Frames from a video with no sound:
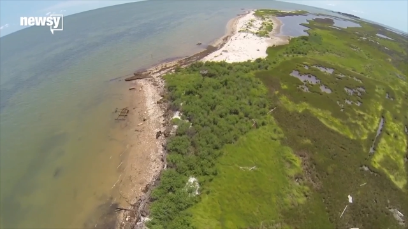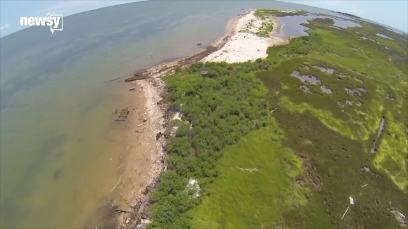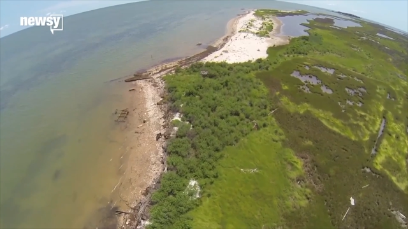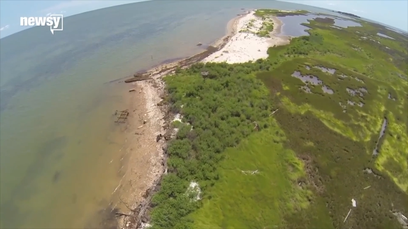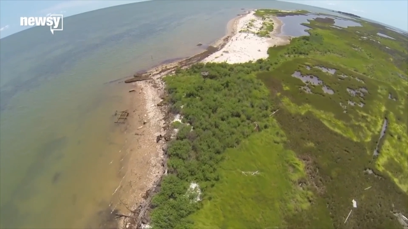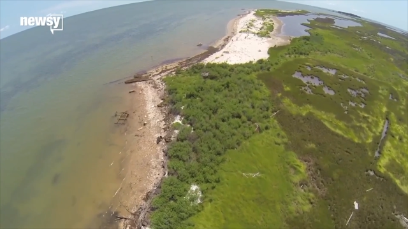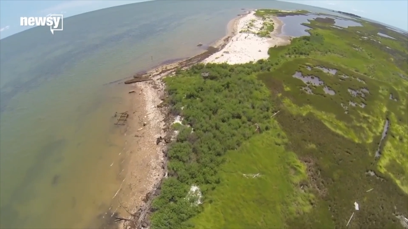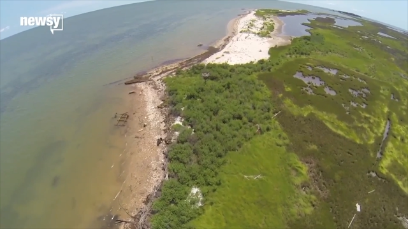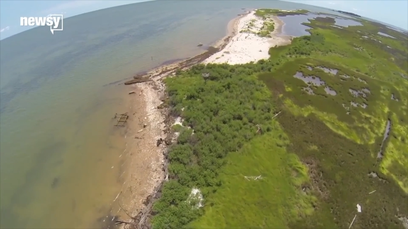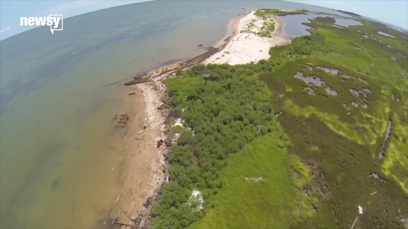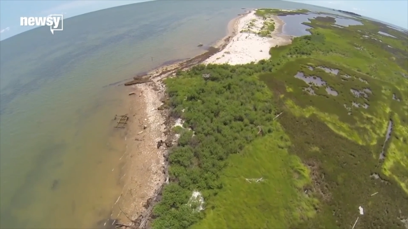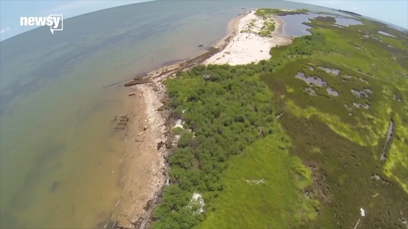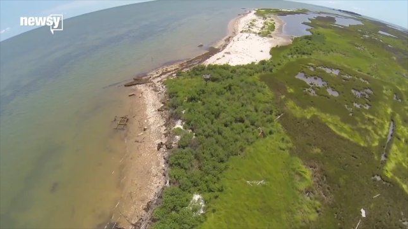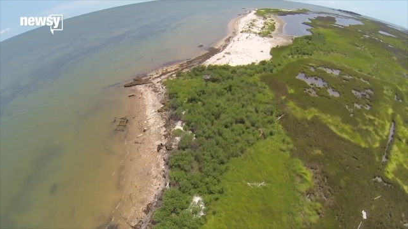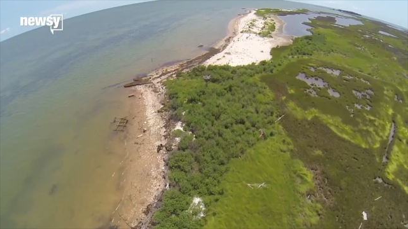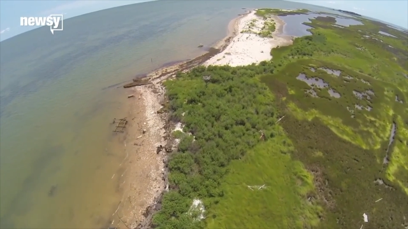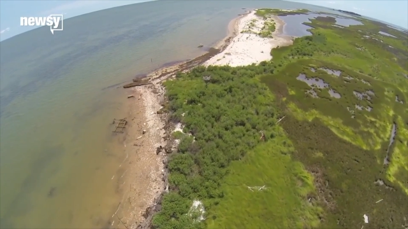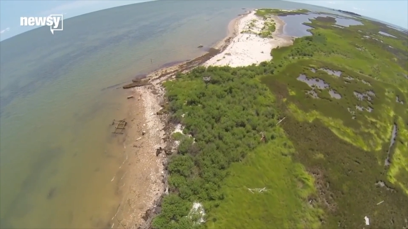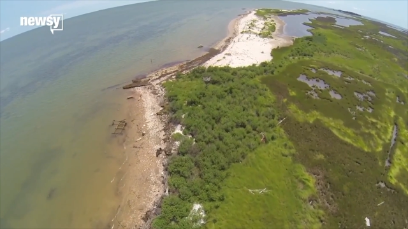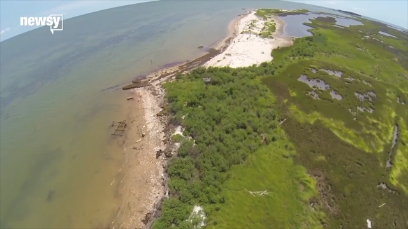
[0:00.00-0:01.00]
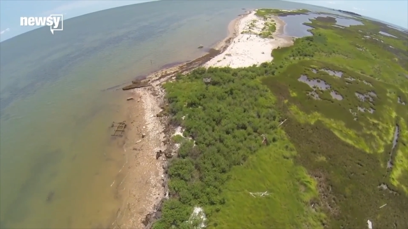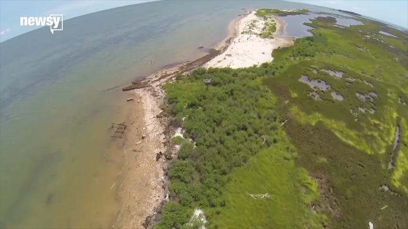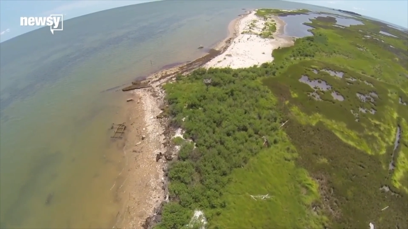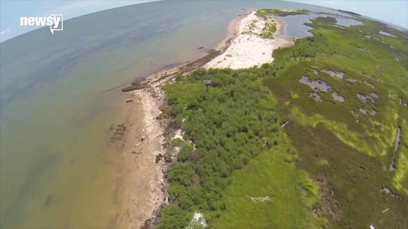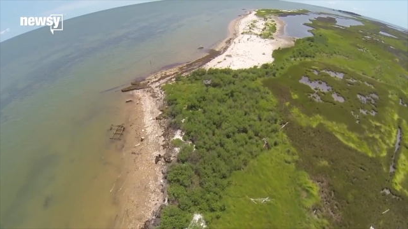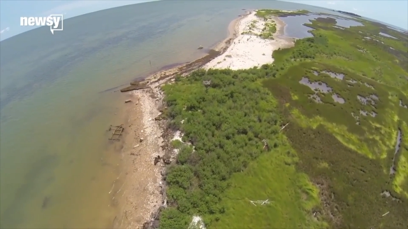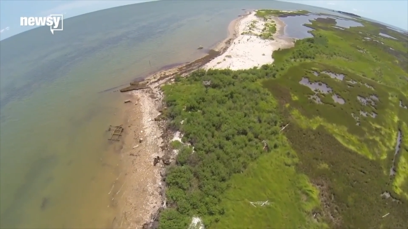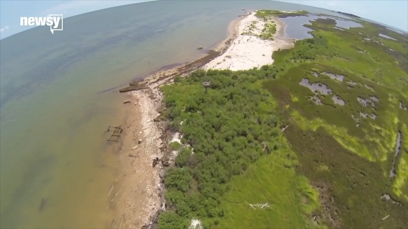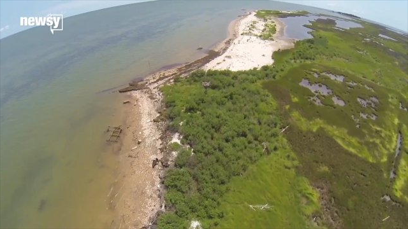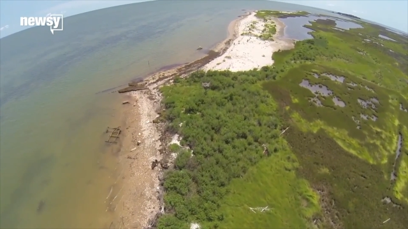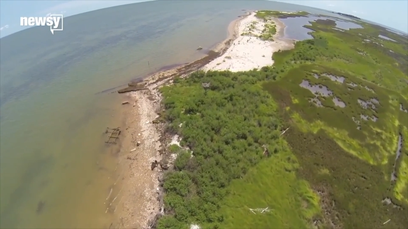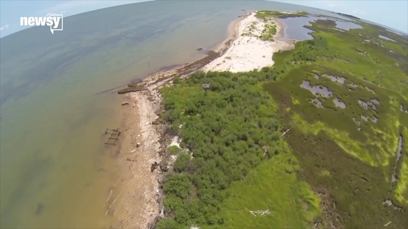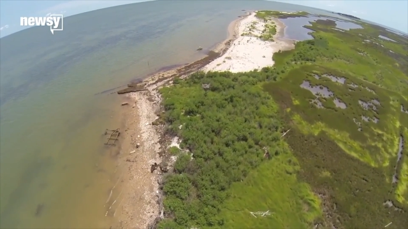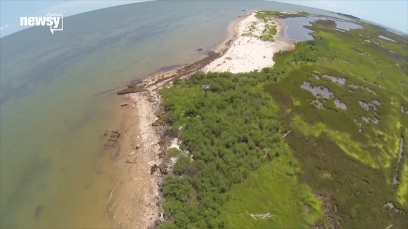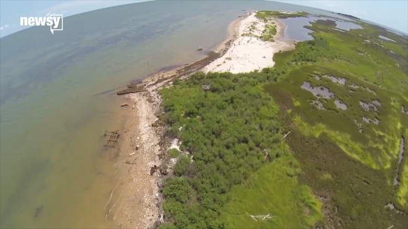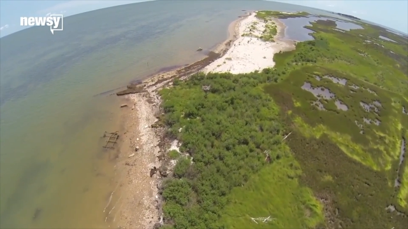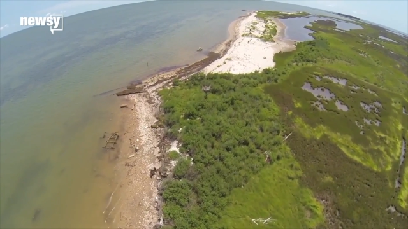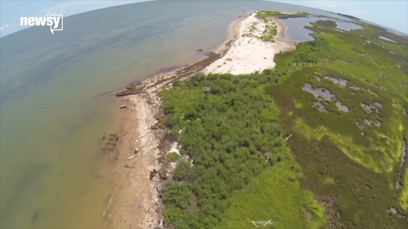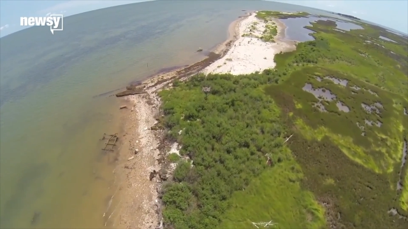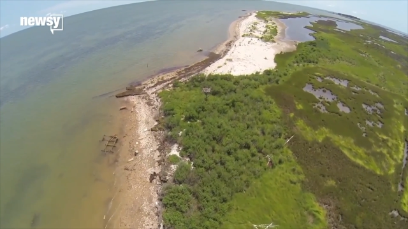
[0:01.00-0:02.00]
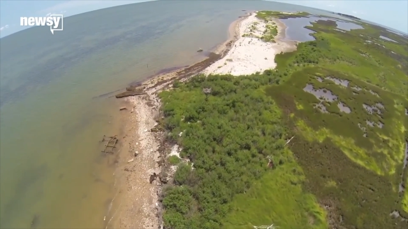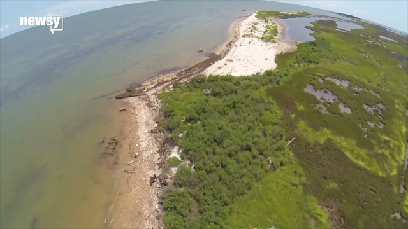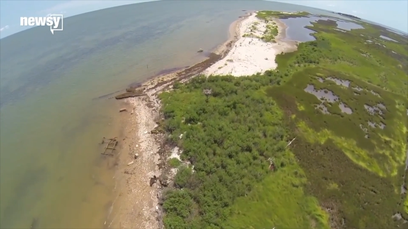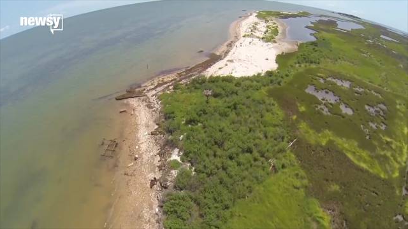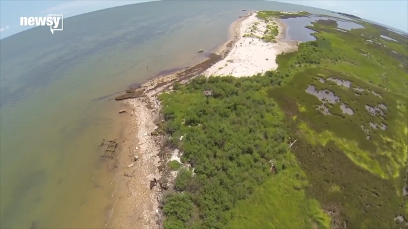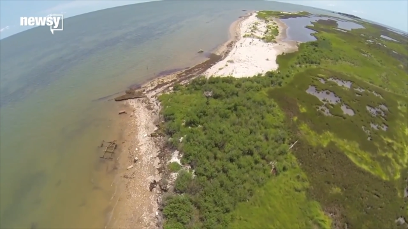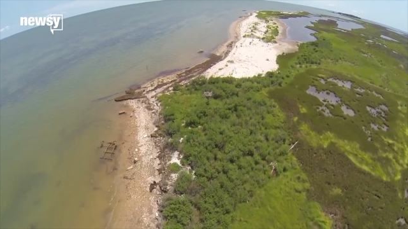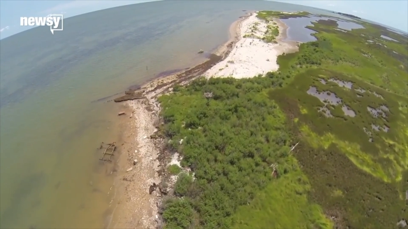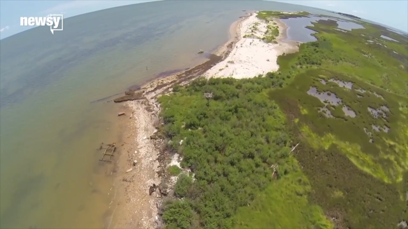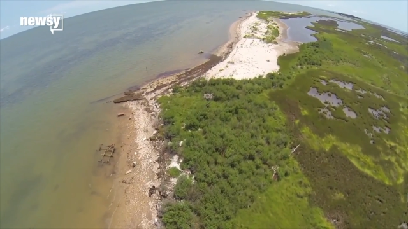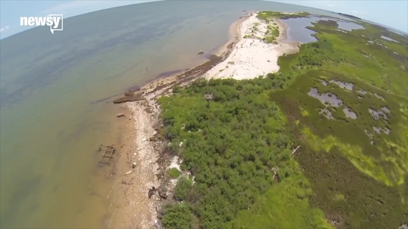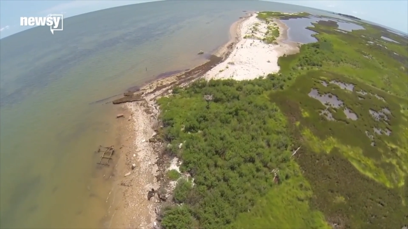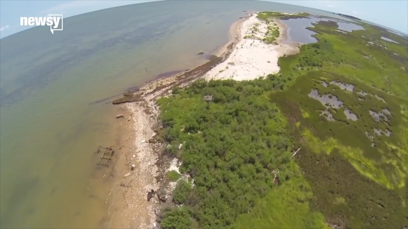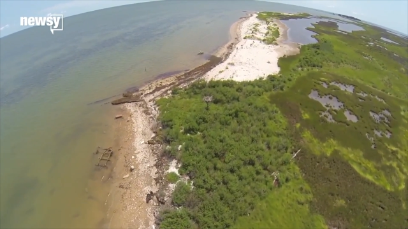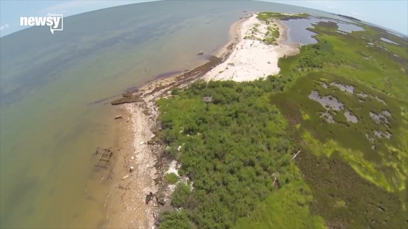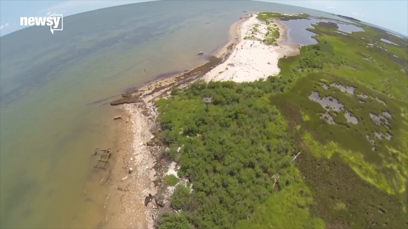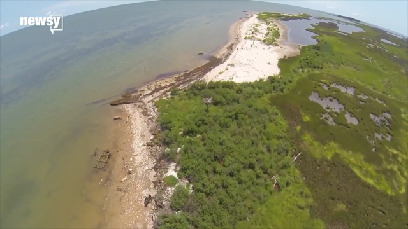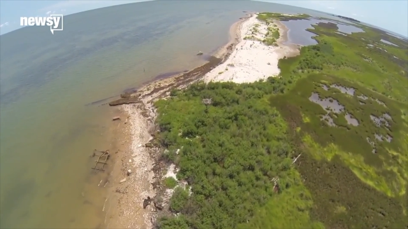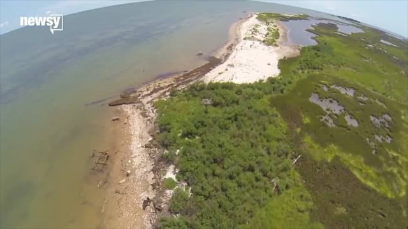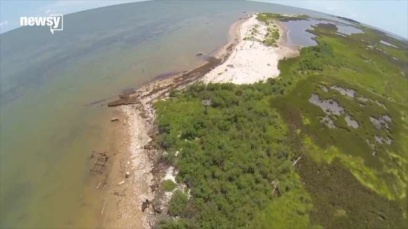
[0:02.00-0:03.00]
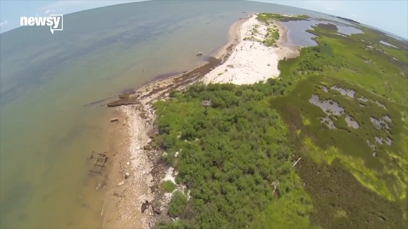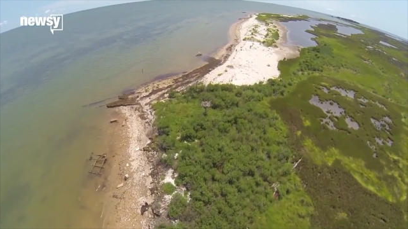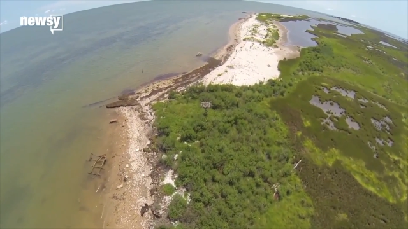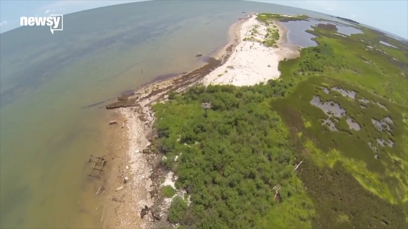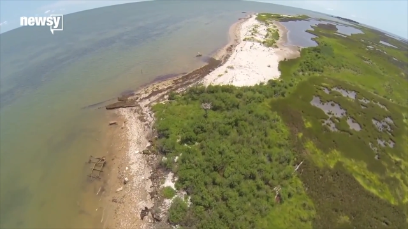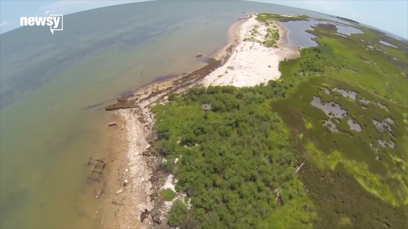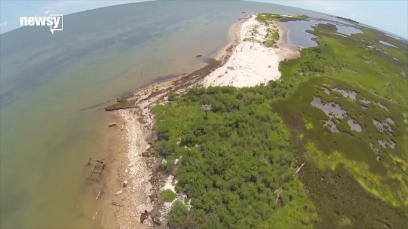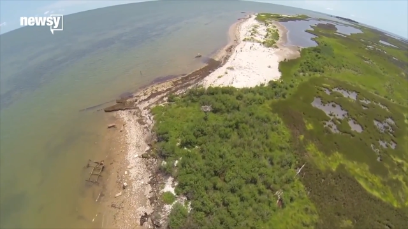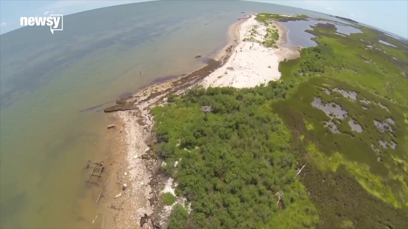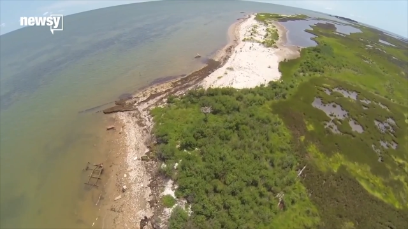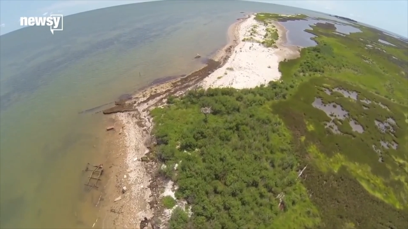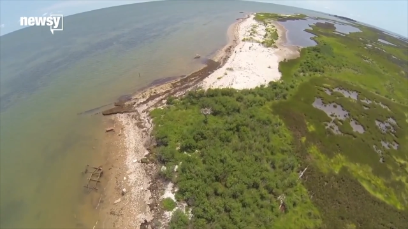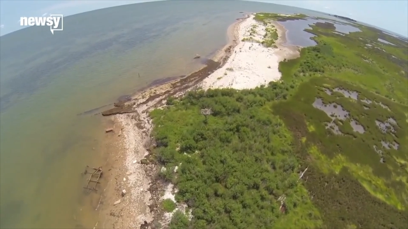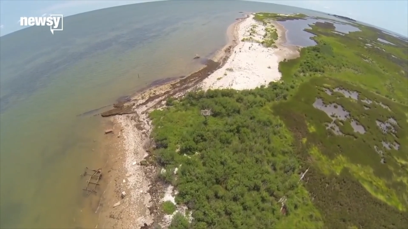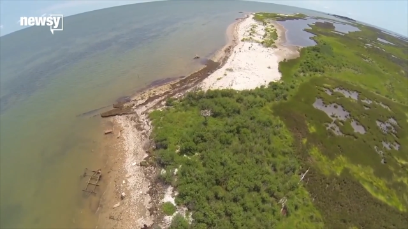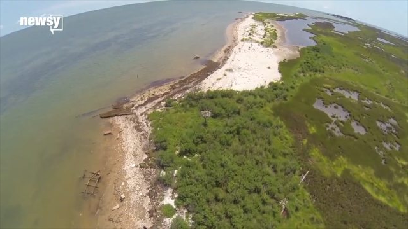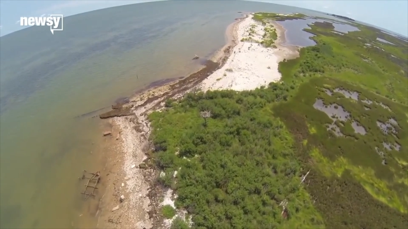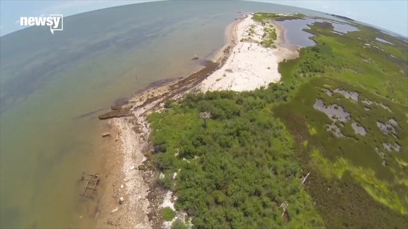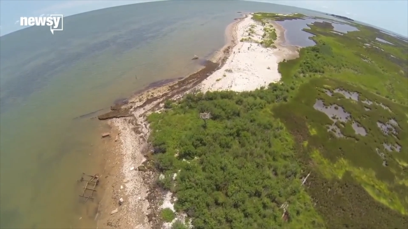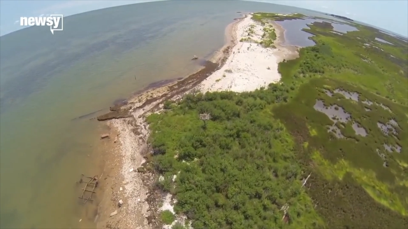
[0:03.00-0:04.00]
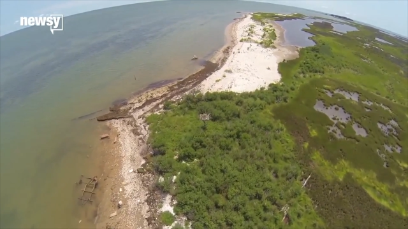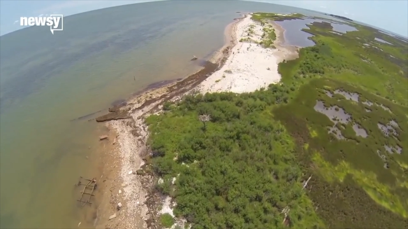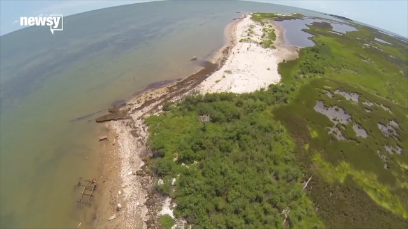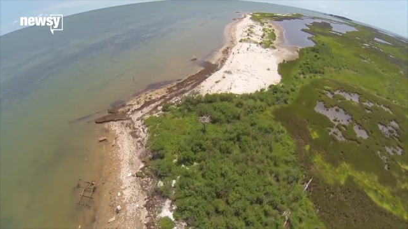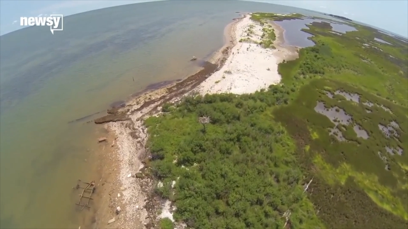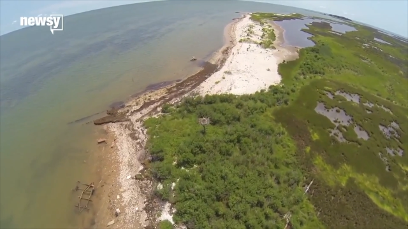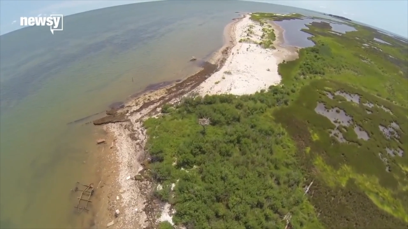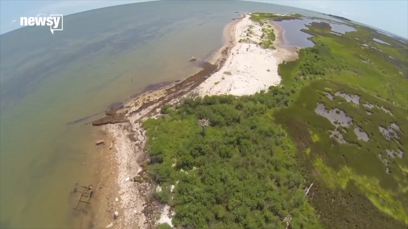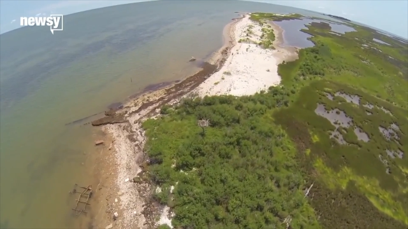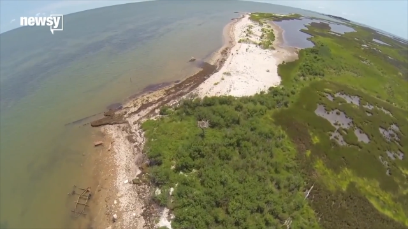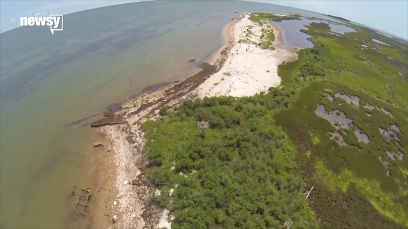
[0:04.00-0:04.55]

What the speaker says: No face is visible, so there are no lips to read.